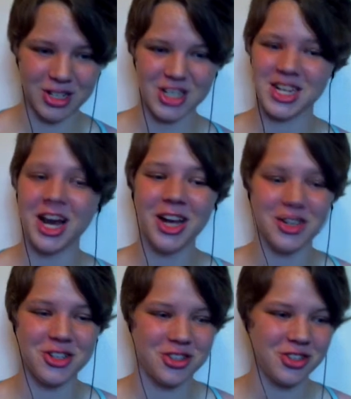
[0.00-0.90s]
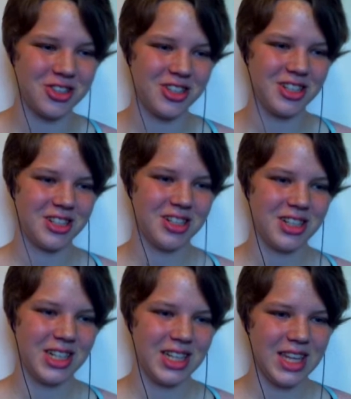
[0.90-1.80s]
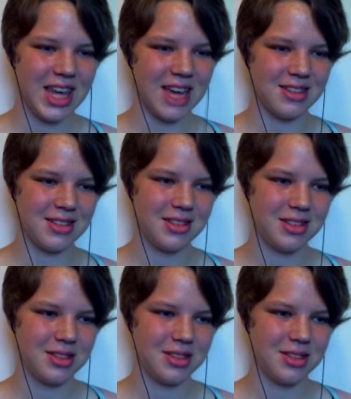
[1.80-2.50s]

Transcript: Just a hunch. Yes.